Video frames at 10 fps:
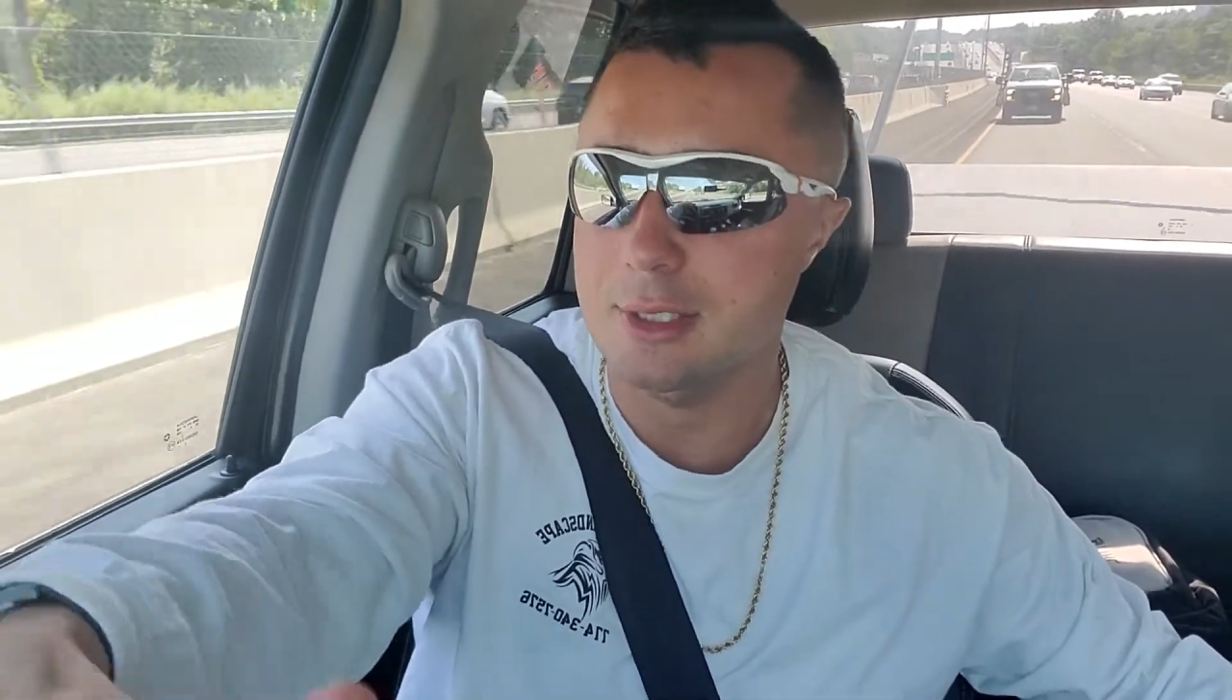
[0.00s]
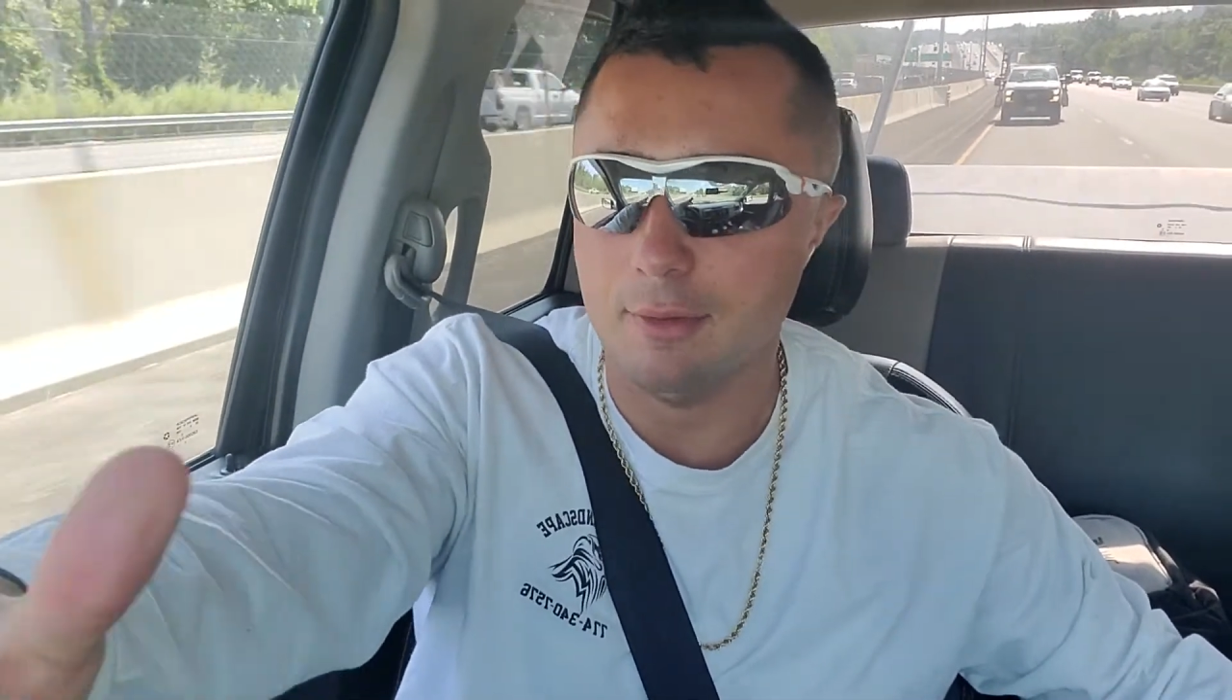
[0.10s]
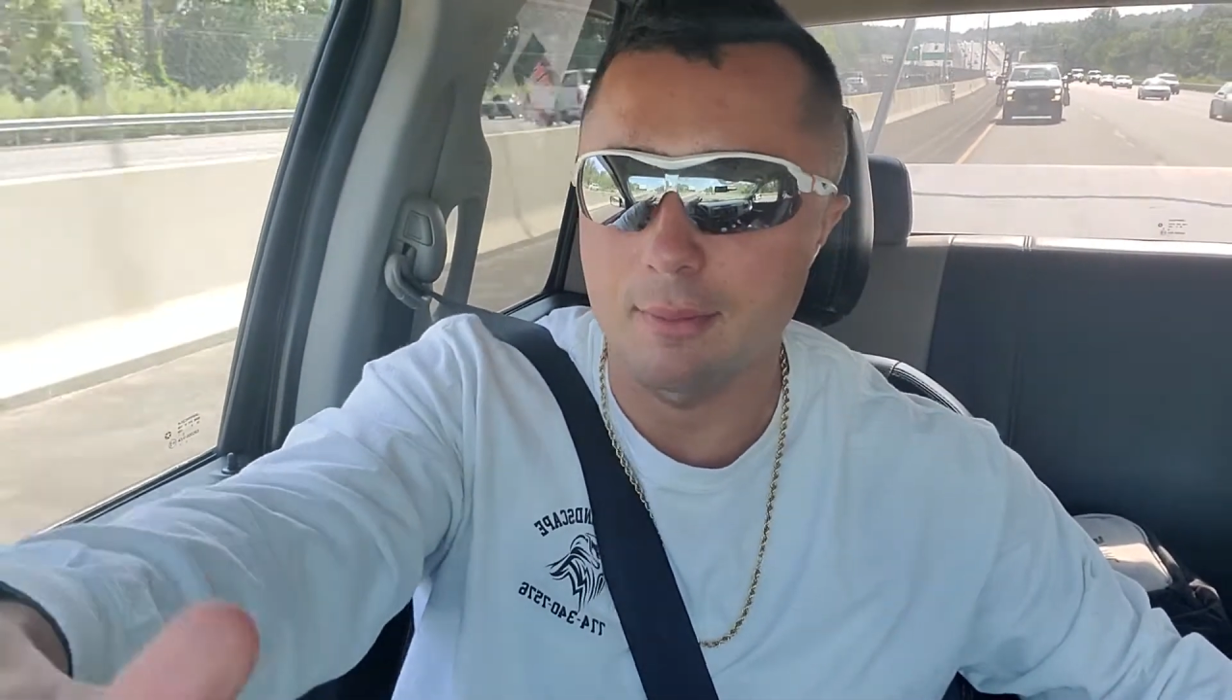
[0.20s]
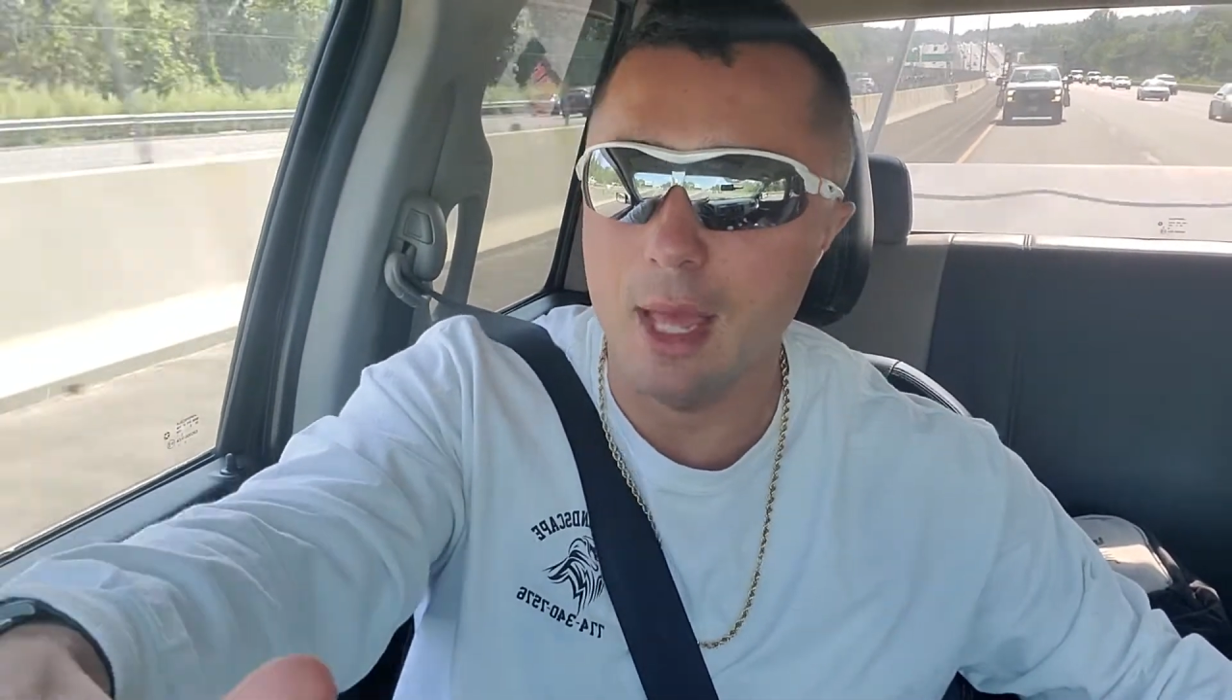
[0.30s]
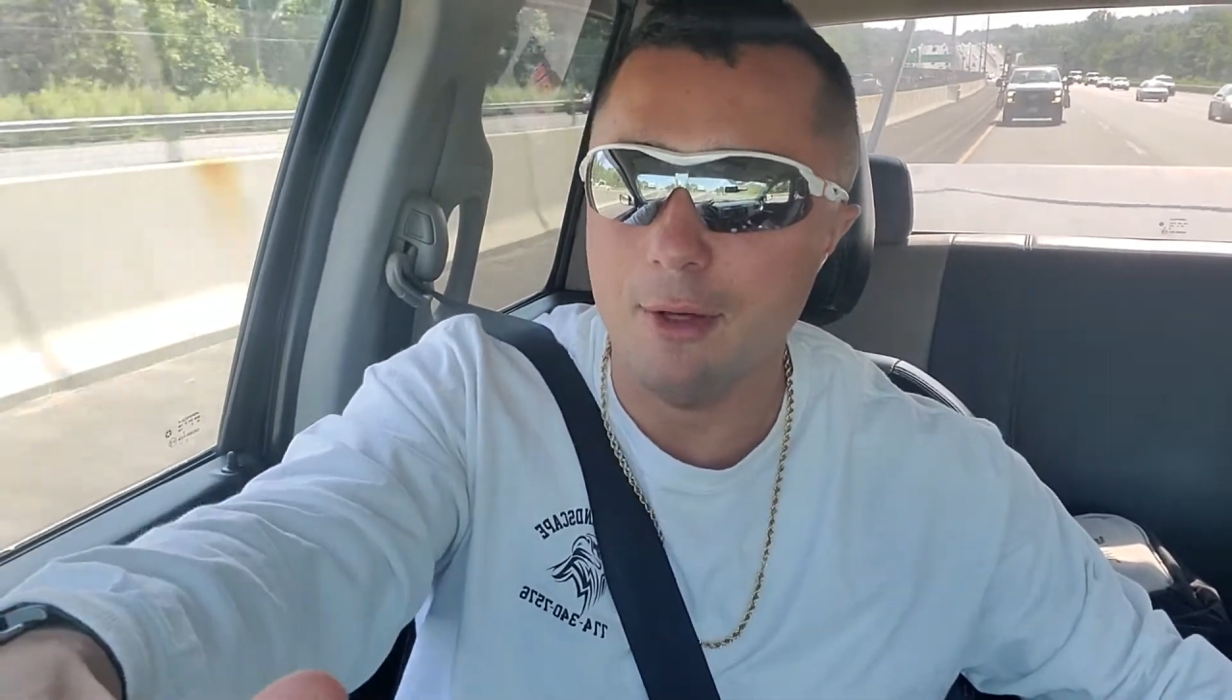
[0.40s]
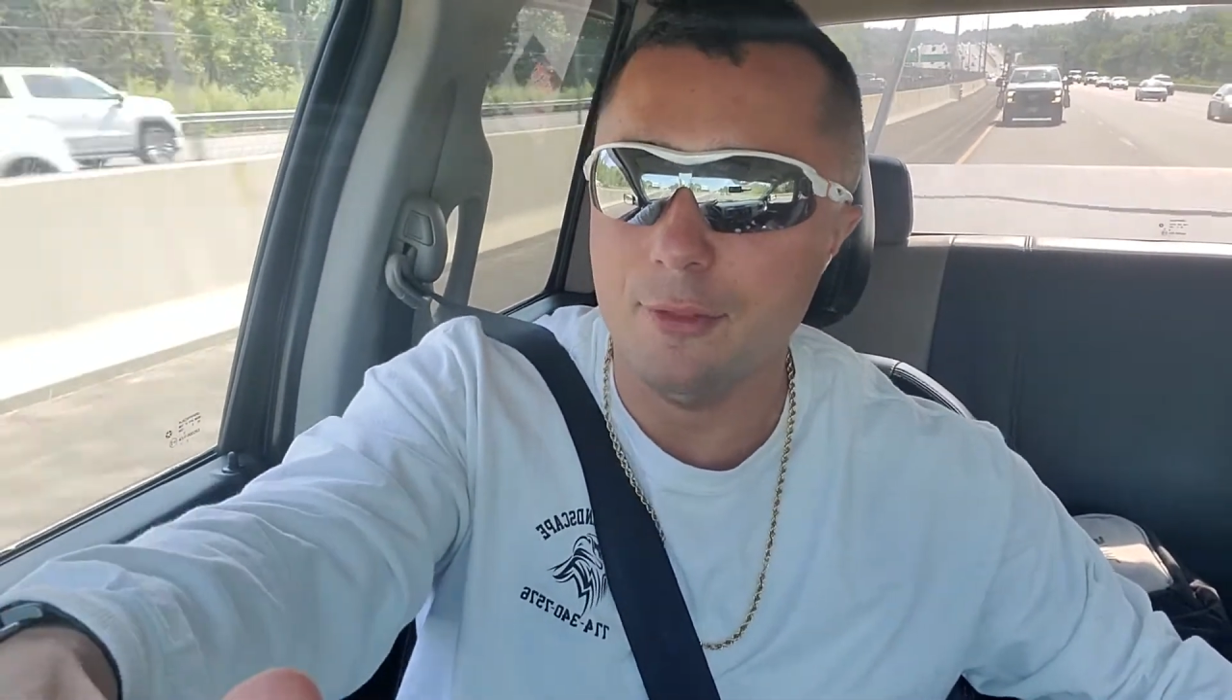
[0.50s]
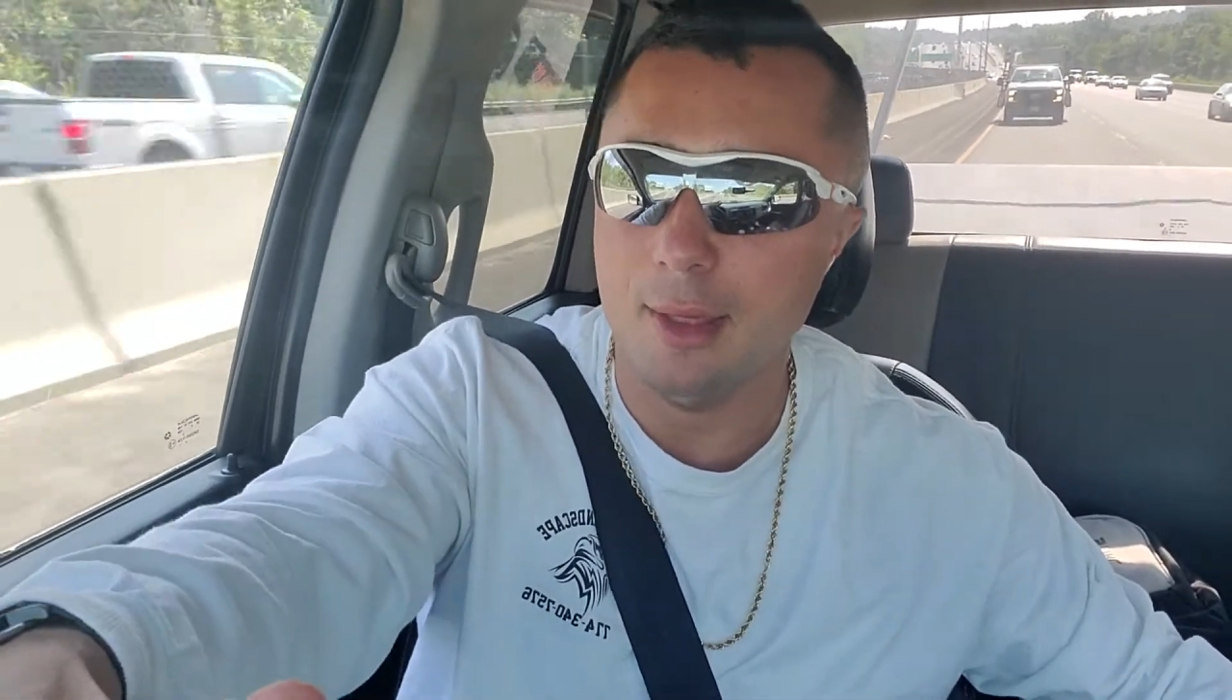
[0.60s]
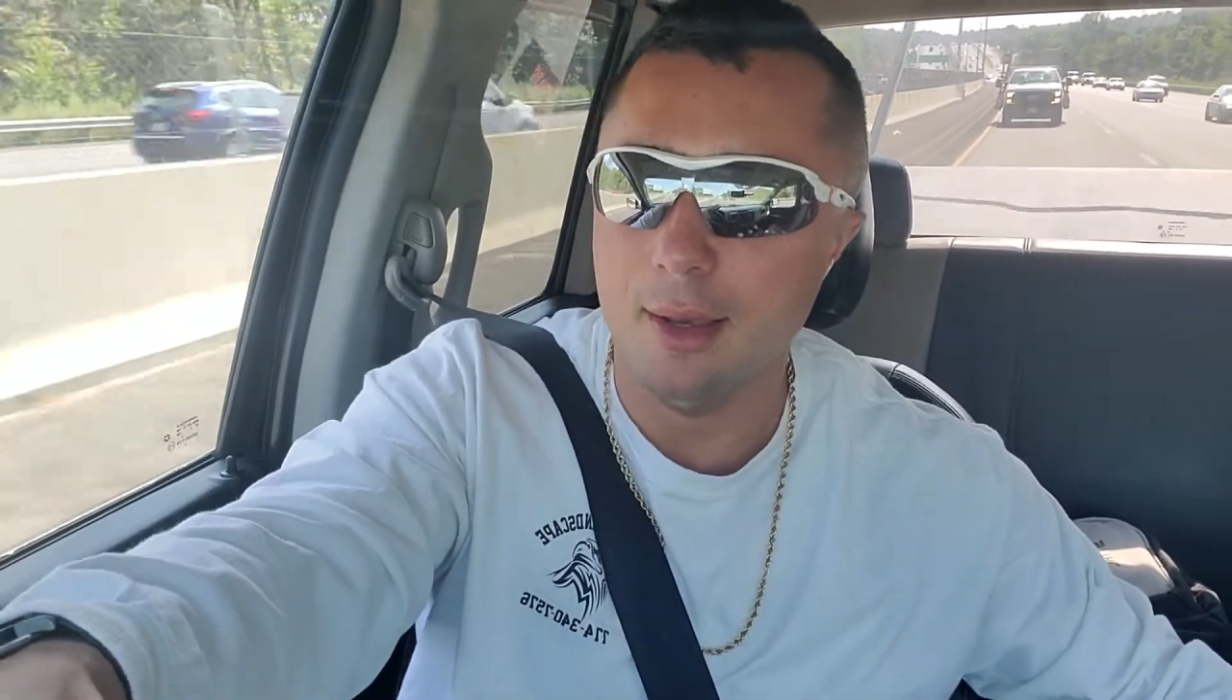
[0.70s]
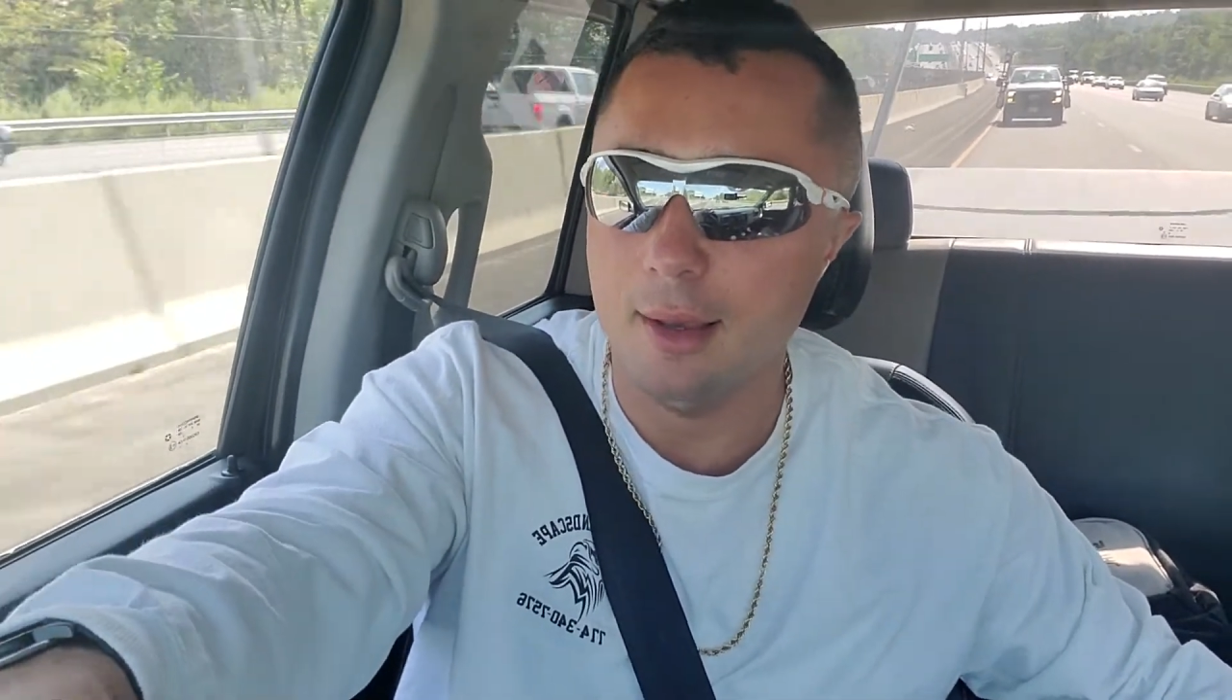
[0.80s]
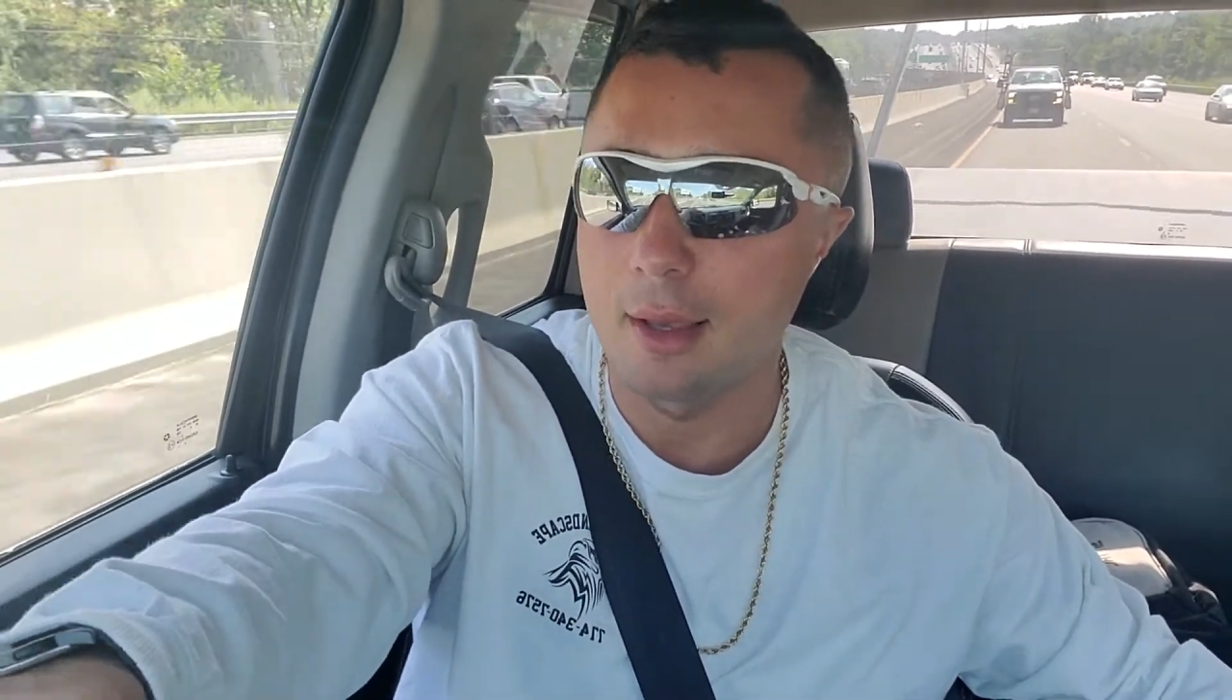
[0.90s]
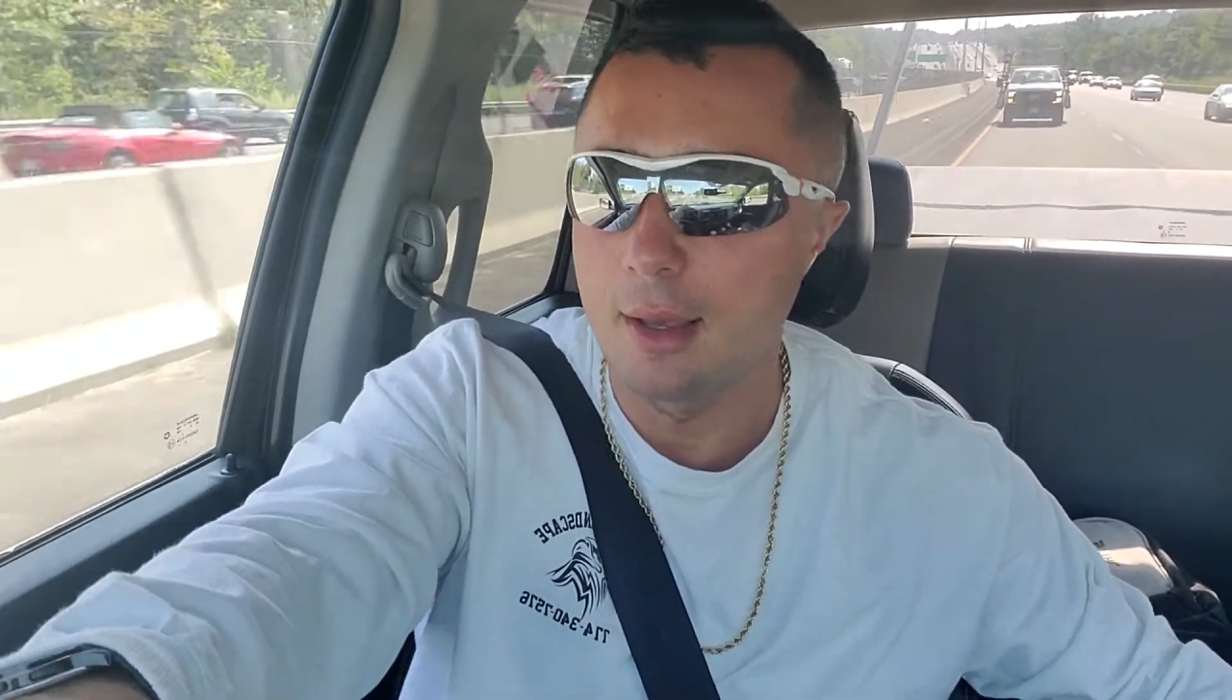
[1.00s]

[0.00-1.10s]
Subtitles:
from nothing,